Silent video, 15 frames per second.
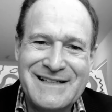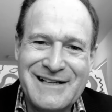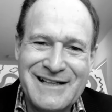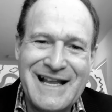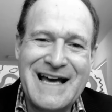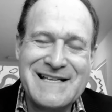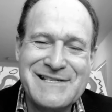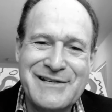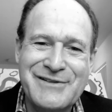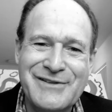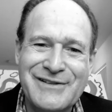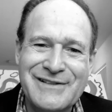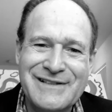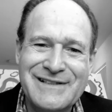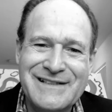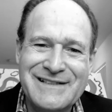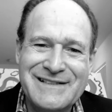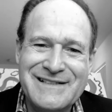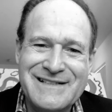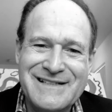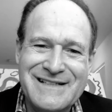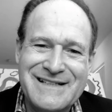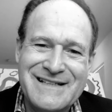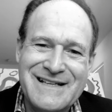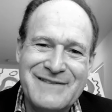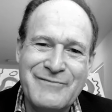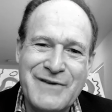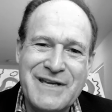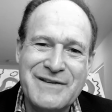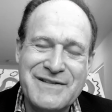classical,
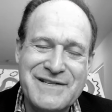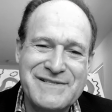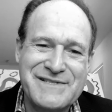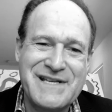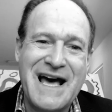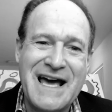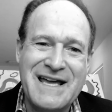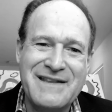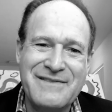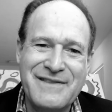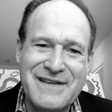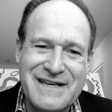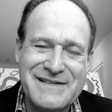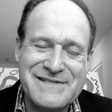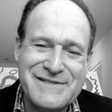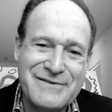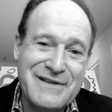and we could design things.